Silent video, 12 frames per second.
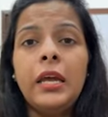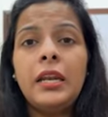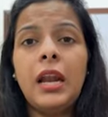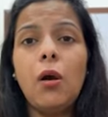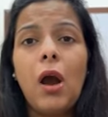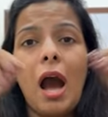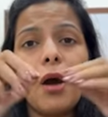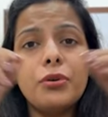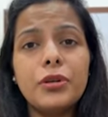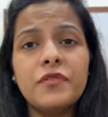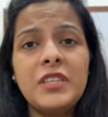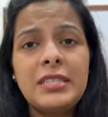Now, out
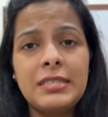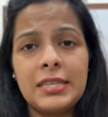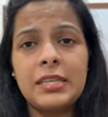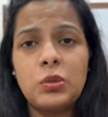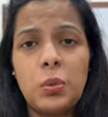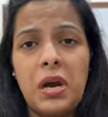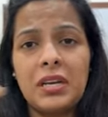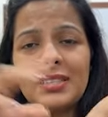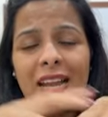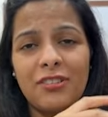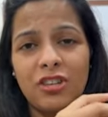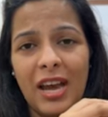of these six works
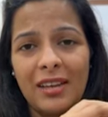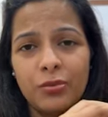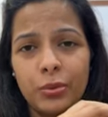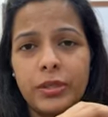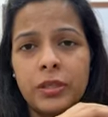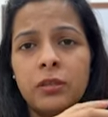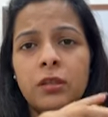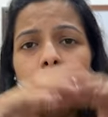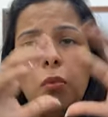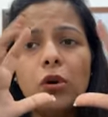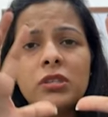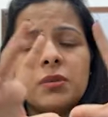that she has written, the
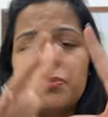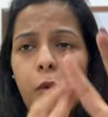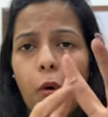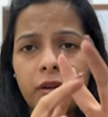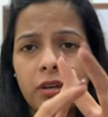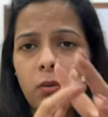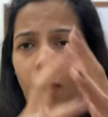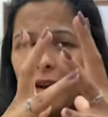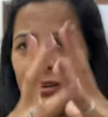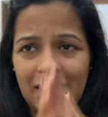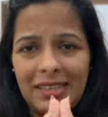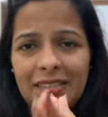most important
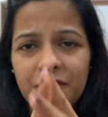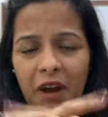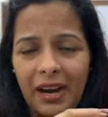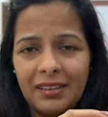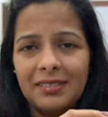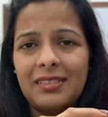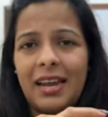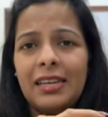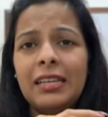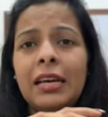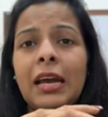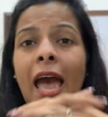one is
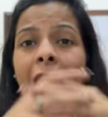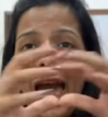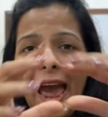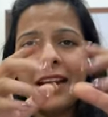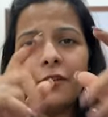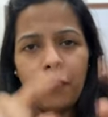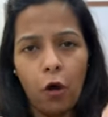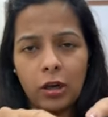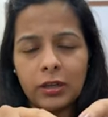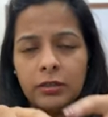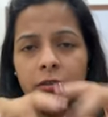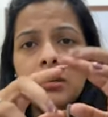Frankenstein and
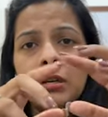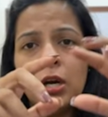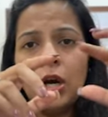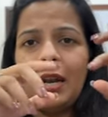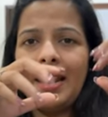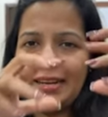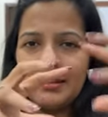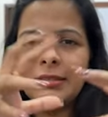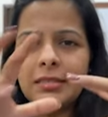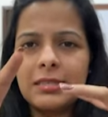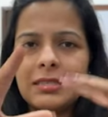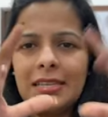Faulkner. Let us
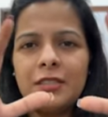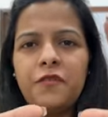discuss